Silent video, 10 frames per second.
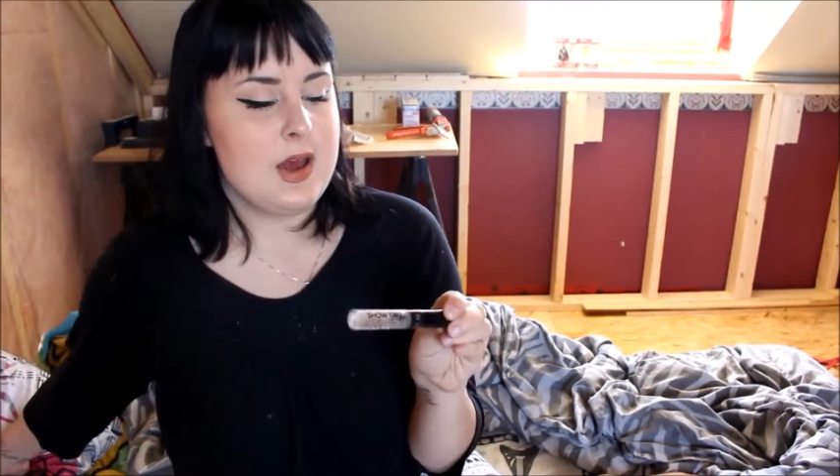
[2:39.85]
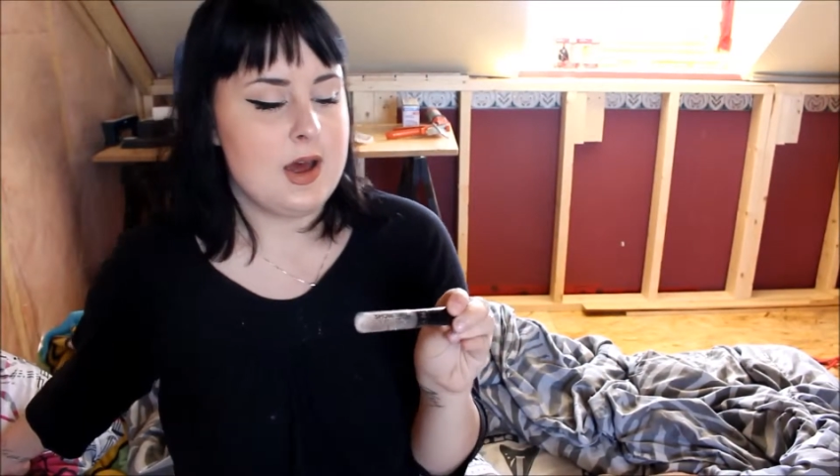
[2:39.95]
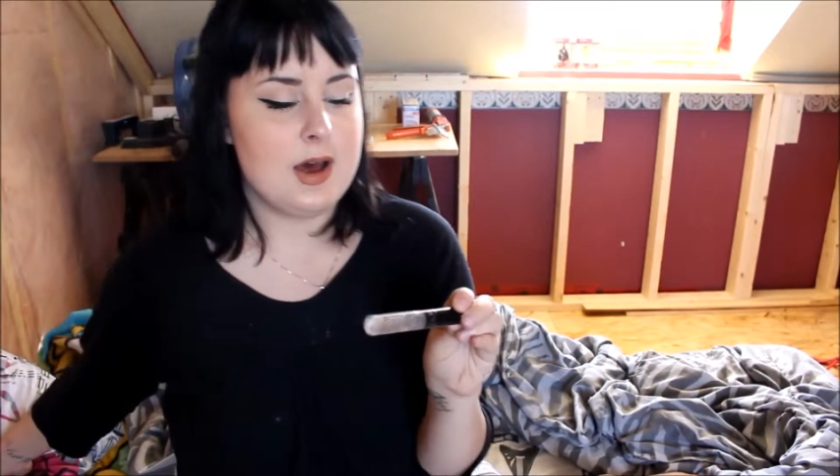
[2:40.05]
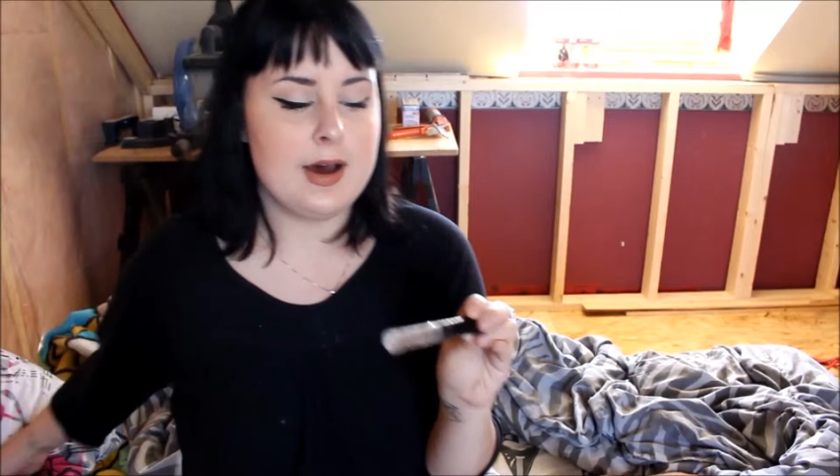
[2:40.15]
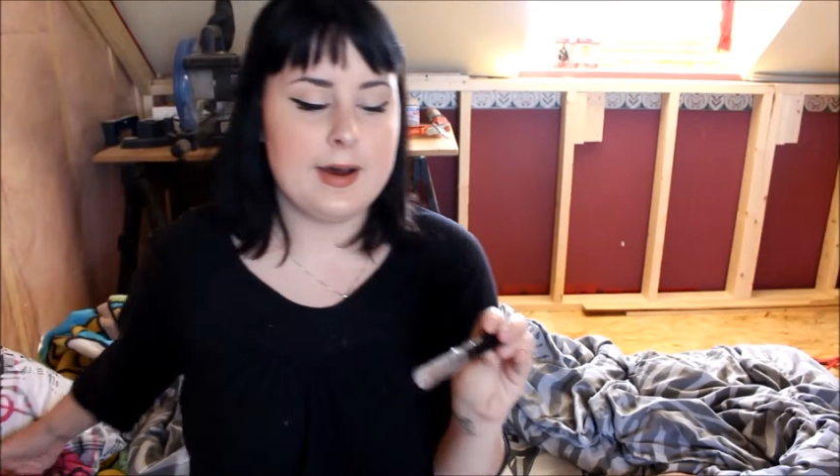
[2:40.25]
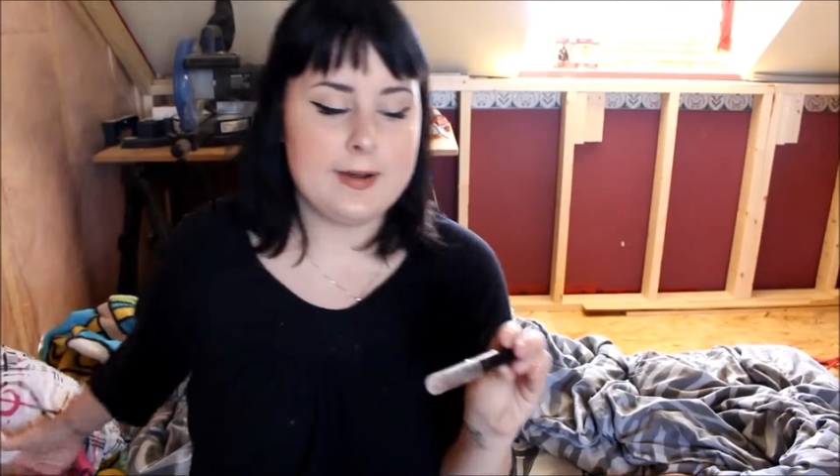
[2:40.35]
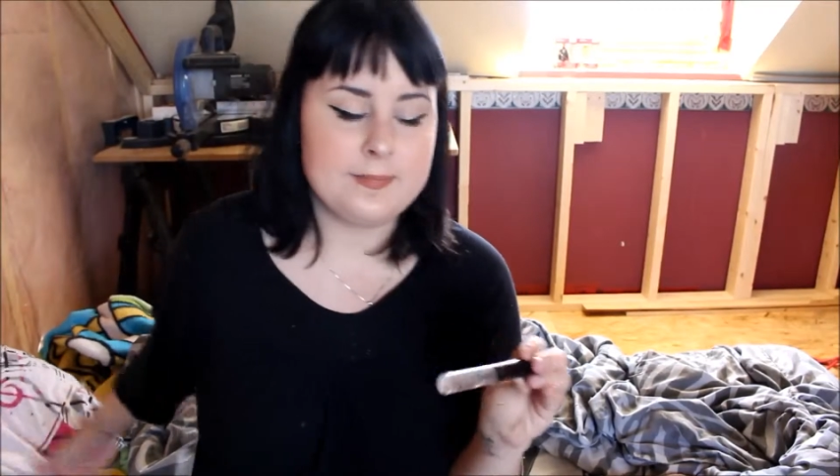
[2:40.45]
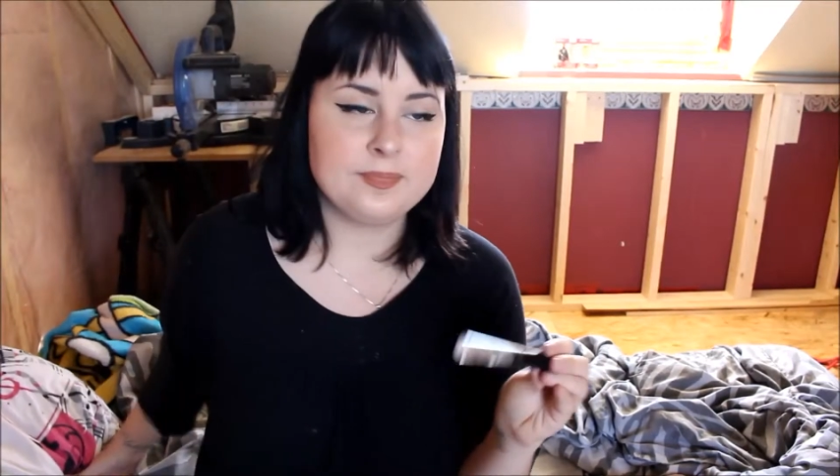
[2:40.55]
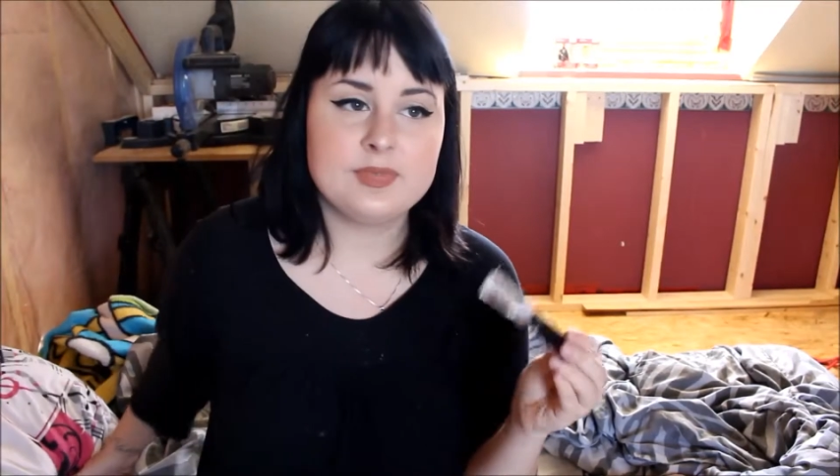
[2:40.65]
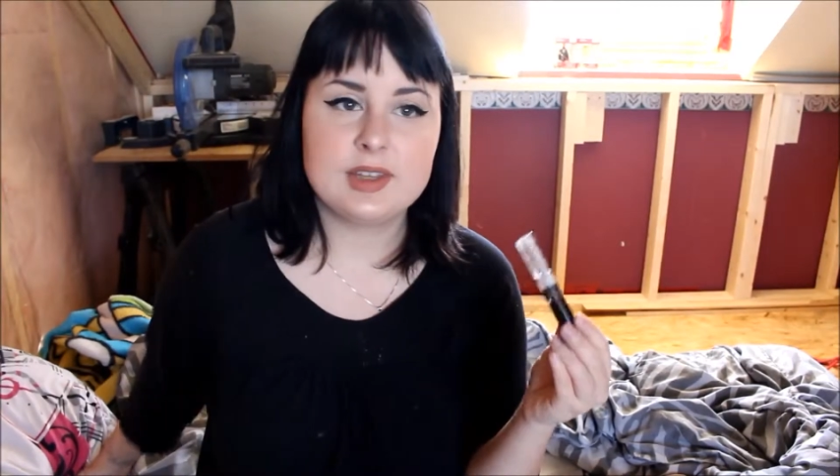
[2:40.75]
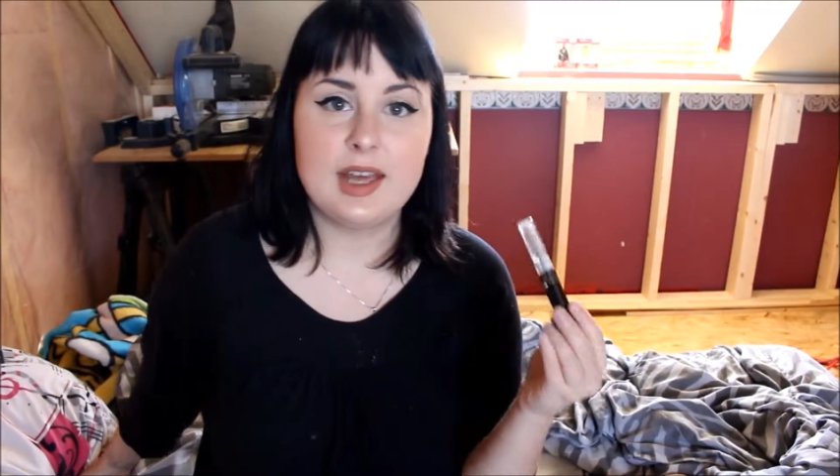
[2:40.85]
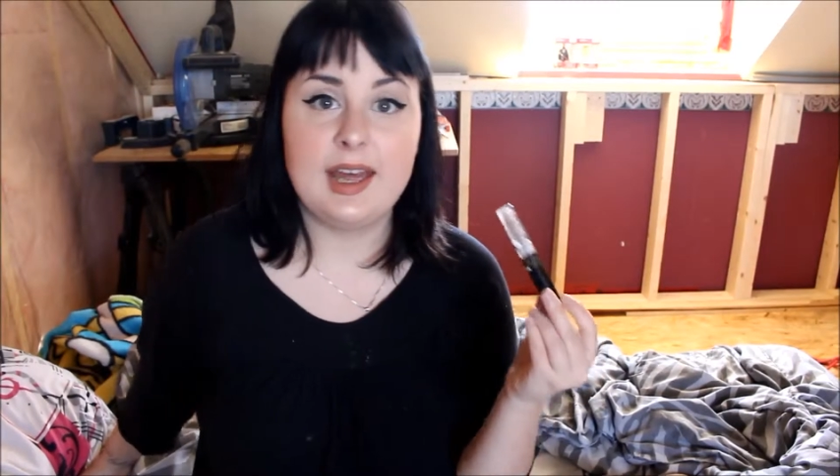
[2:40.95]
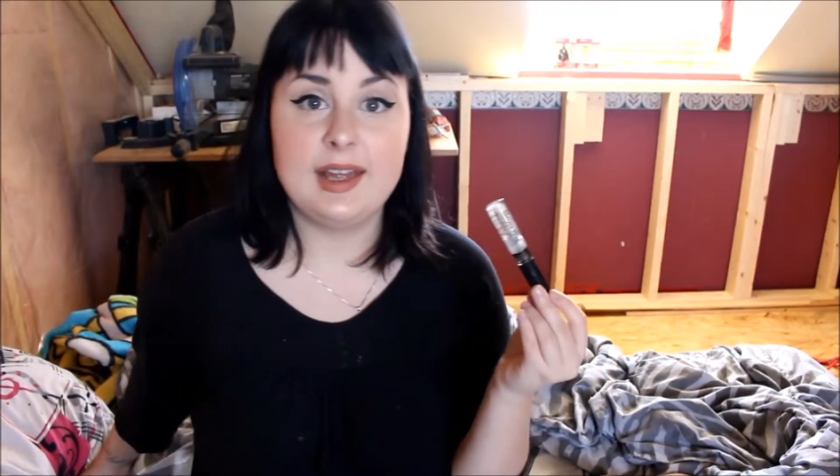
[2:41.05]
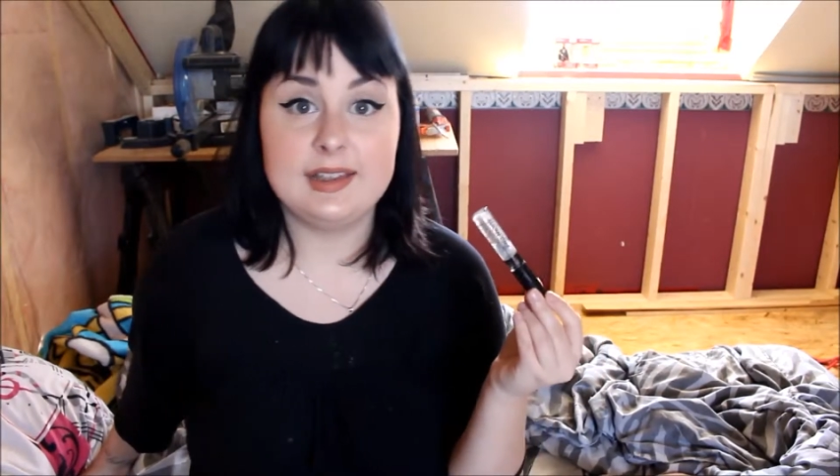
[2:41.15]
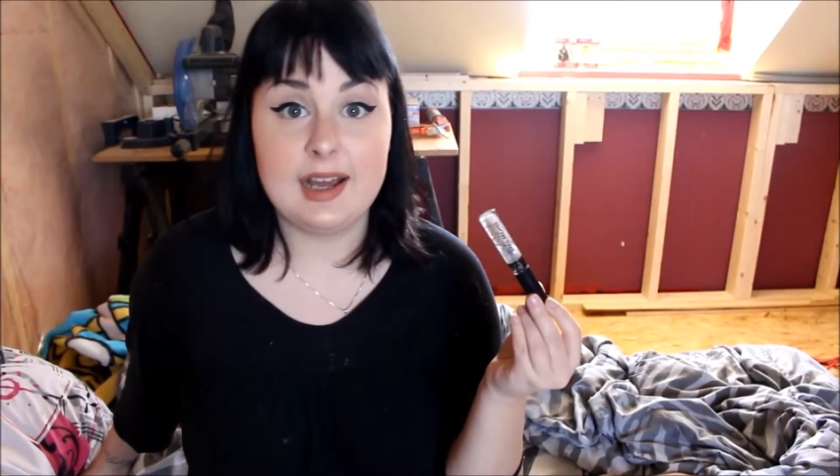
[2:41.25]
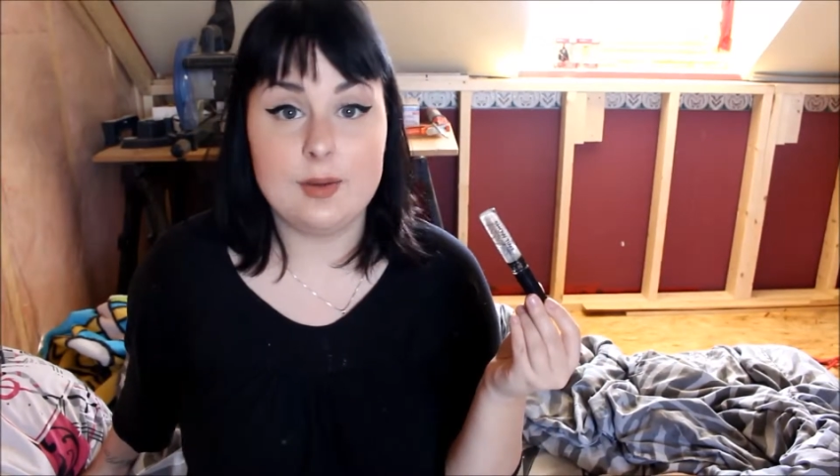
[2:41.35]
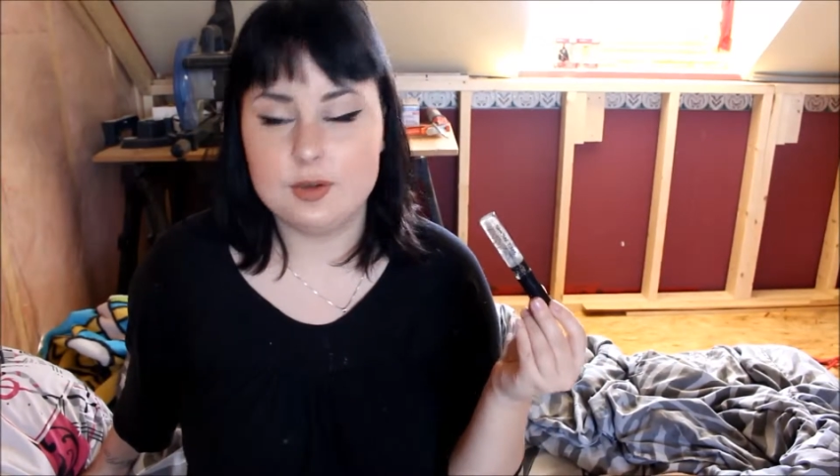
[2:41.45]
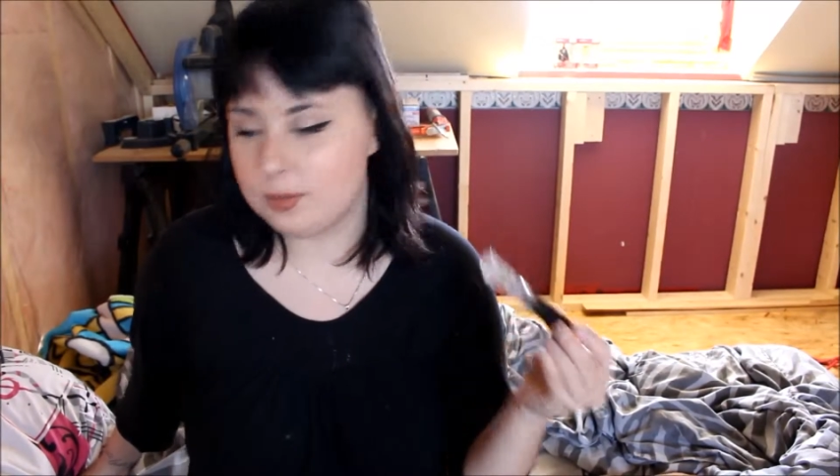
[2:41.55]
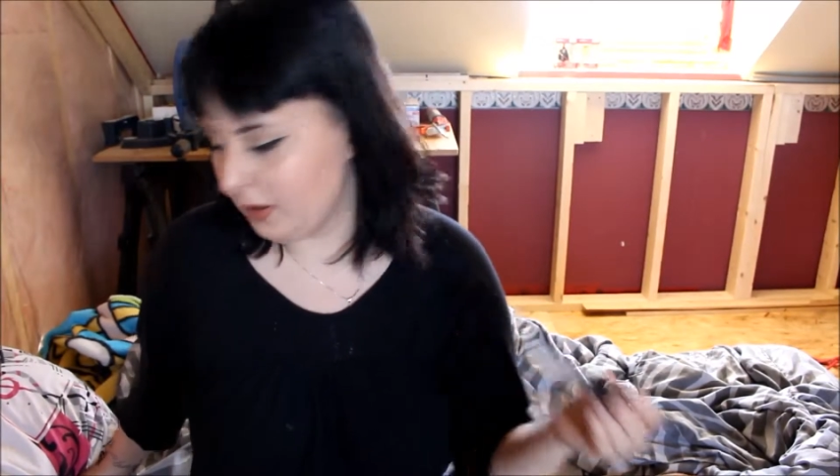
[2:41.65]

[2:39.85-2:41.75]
um, and yeah, I would